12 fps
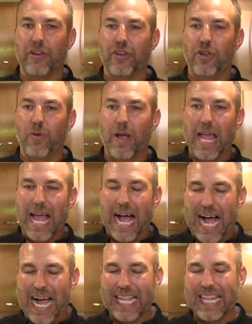to do,
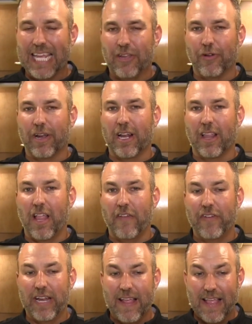I think you're going to
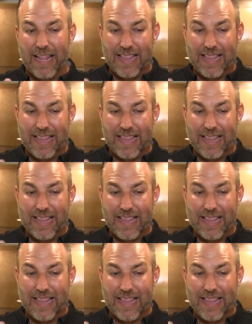love it.